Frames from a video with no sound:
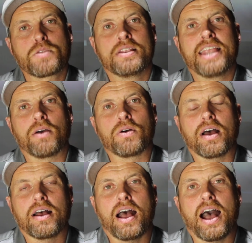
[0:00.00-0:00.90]
Now,
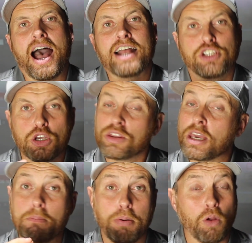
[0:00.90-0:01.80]
I do
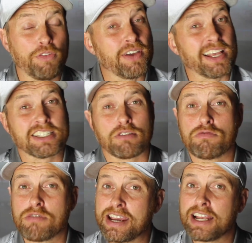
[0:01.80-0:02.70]
think ball fitting's a
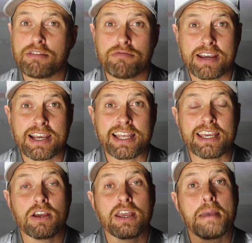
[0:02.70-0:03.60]
really,
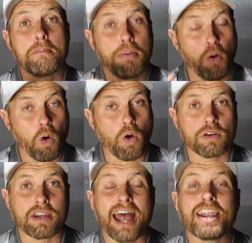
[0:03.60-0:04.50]
really
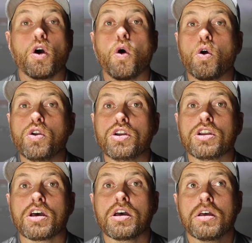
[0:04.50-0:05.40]
important and
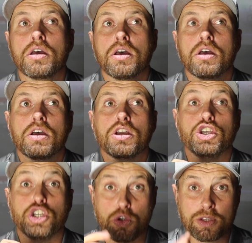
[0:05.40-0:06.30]

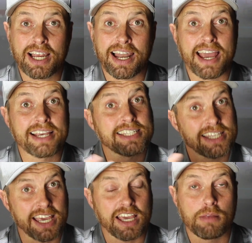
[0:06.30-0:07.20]
underutilized
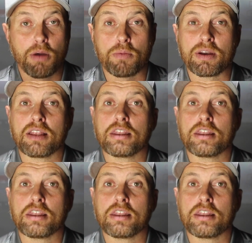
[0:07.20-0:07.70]
thing at the moment.